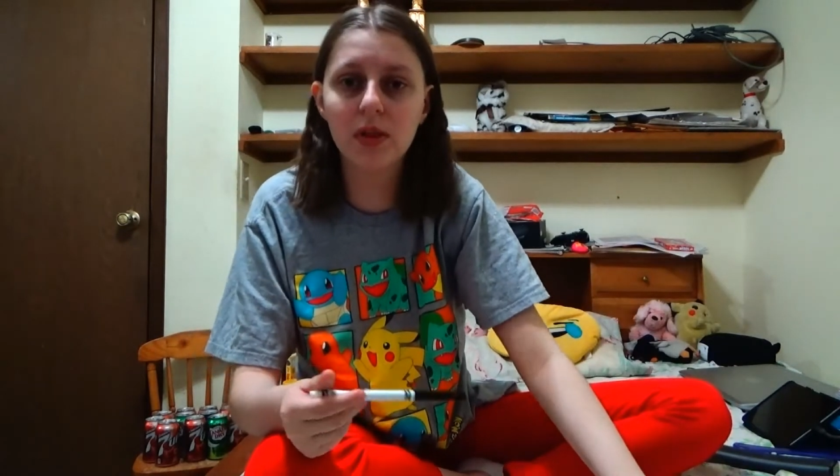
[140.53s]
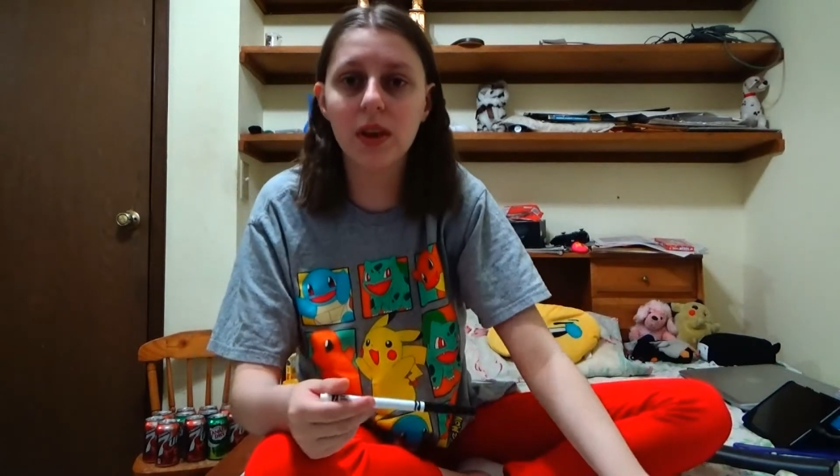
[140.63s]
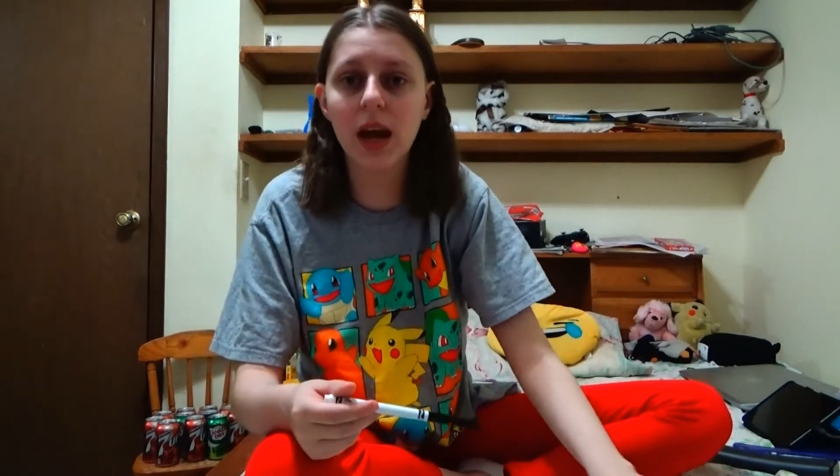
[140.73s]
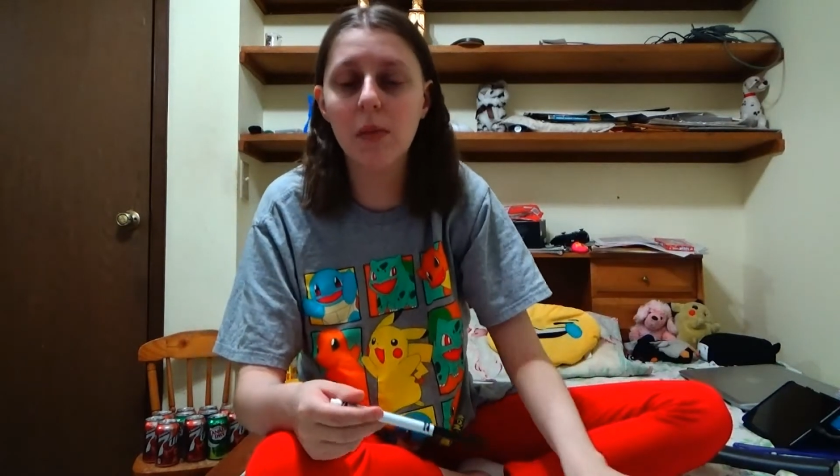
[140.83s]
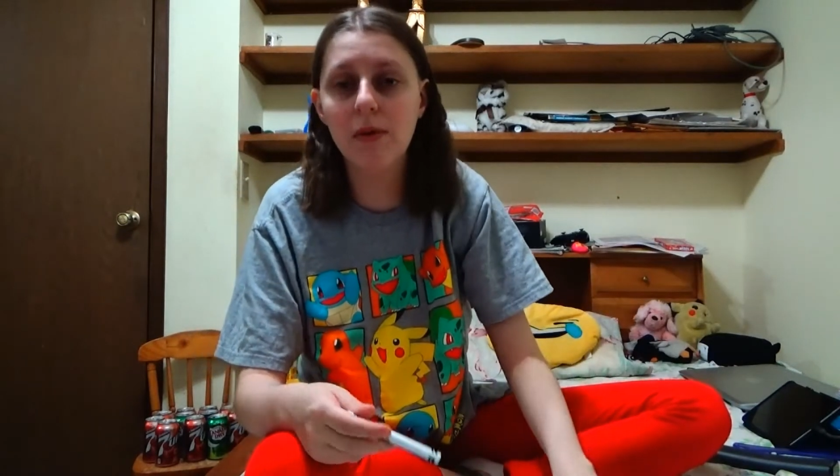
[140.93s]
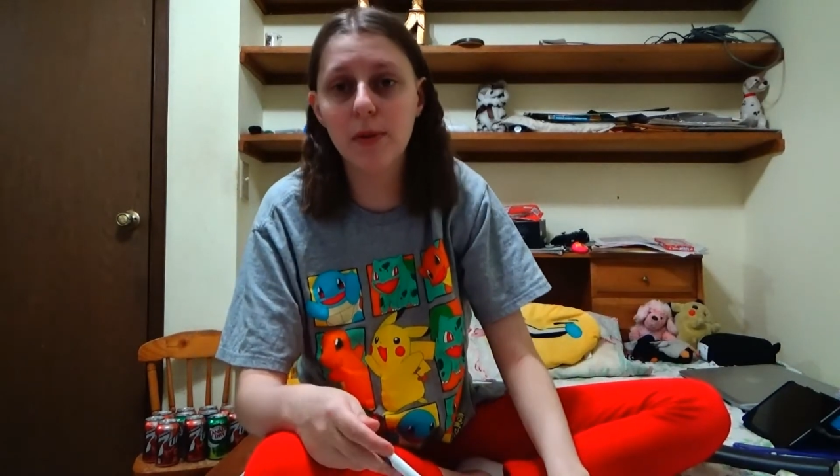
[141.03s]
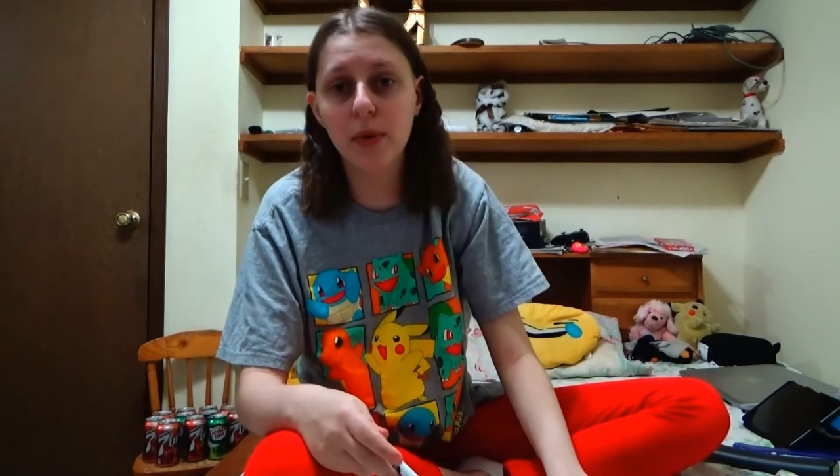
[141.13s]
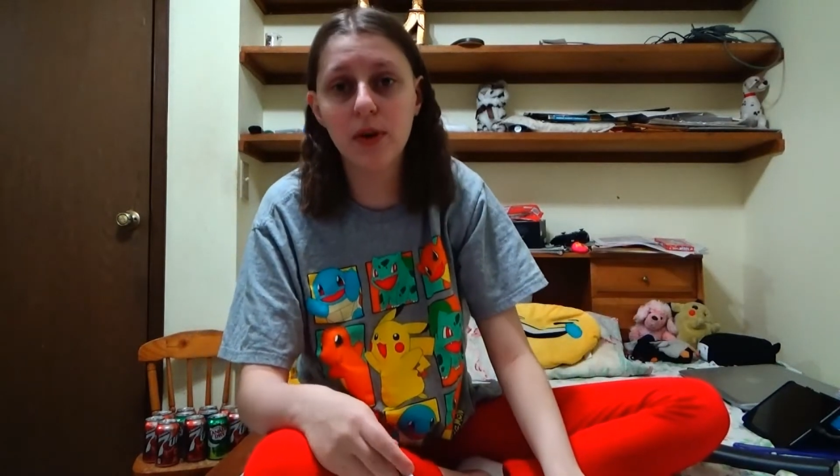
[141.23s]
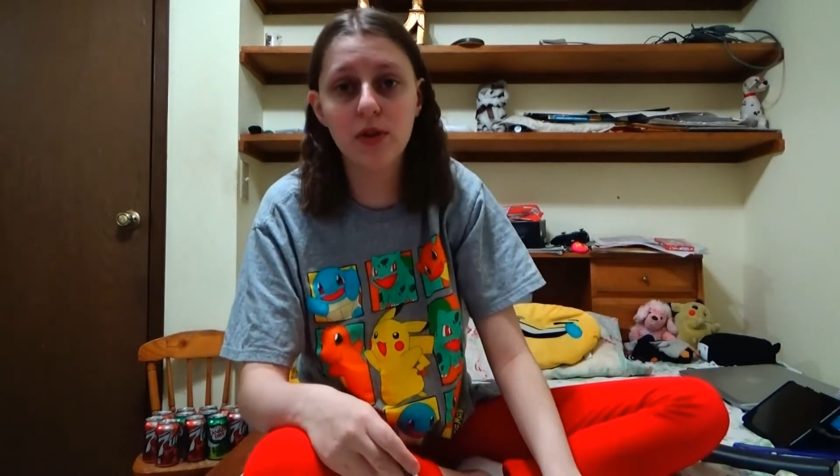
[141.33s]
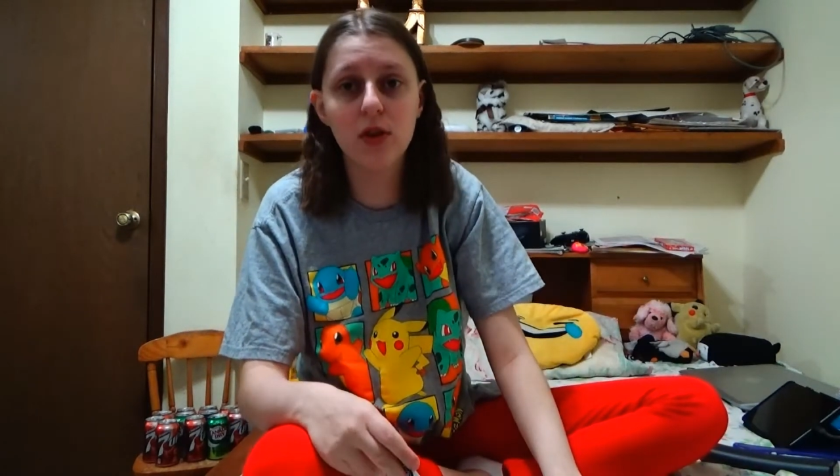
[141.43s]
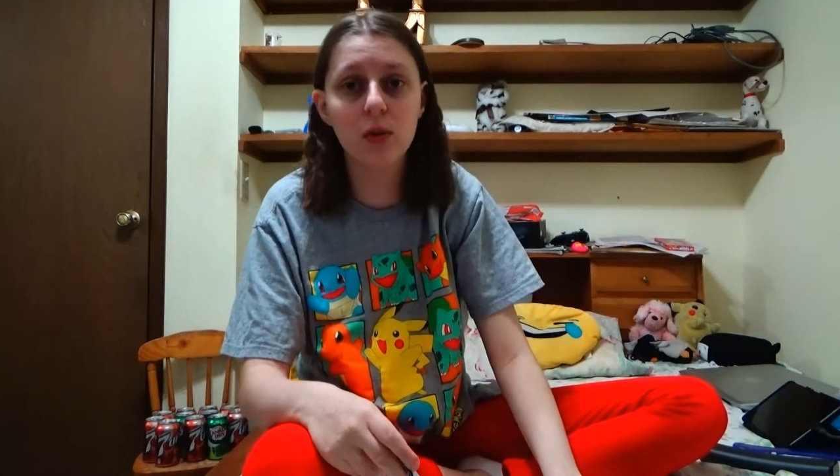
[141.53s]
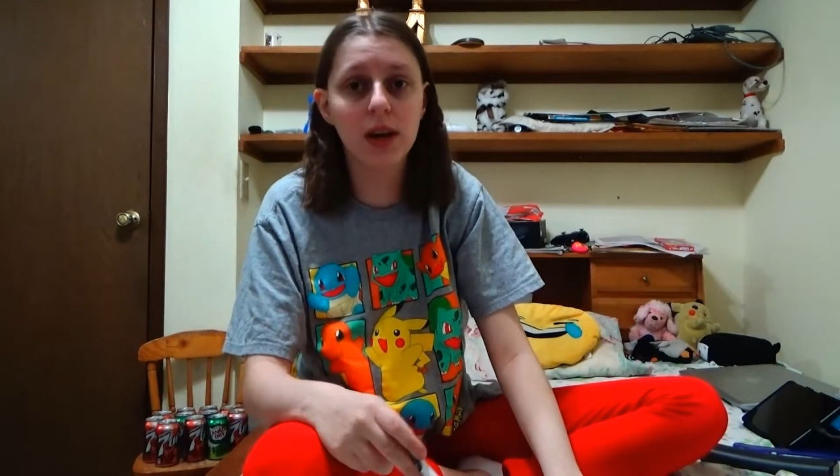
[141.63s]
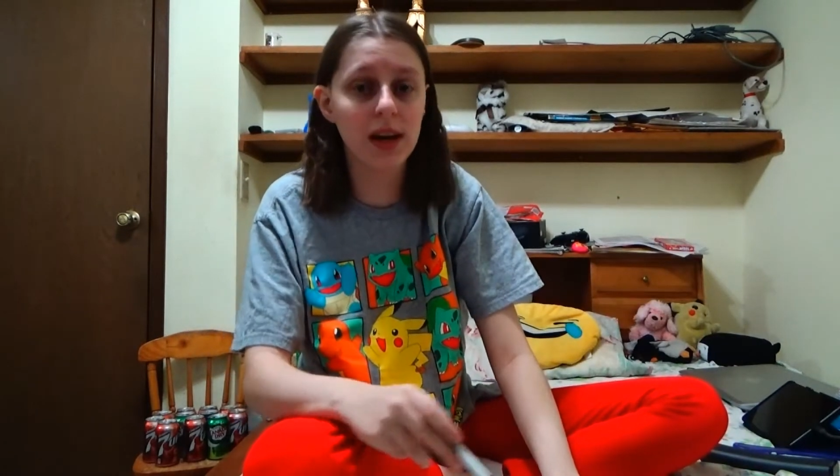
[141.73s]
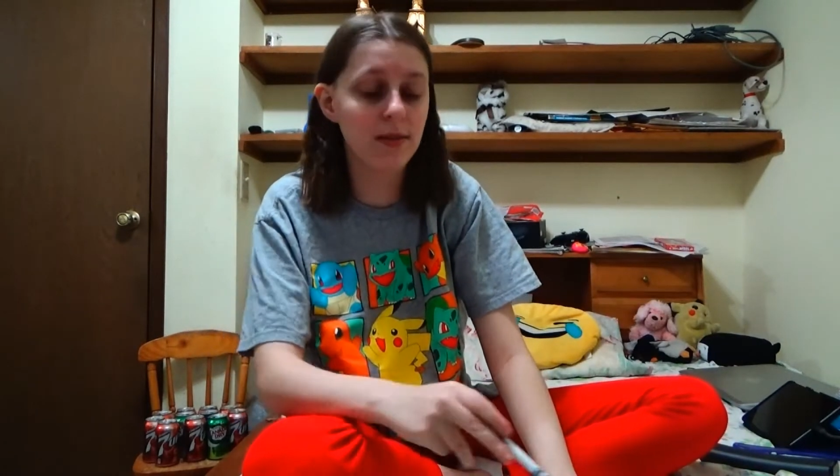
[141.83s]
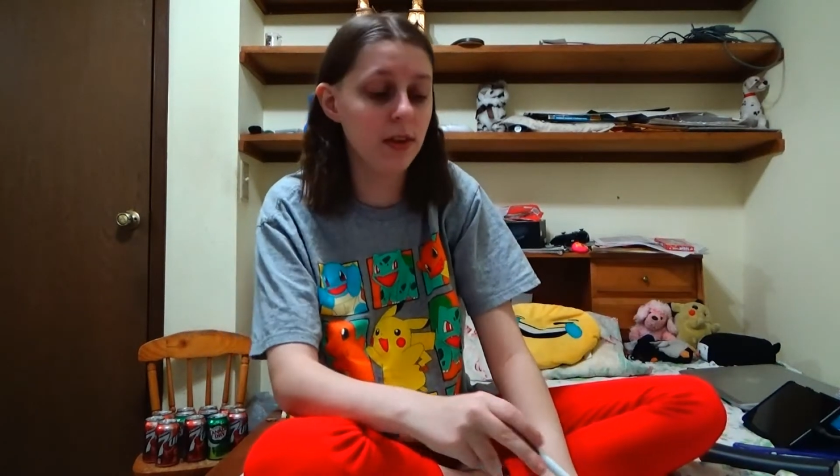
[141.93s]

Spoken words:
the name of the person you want to give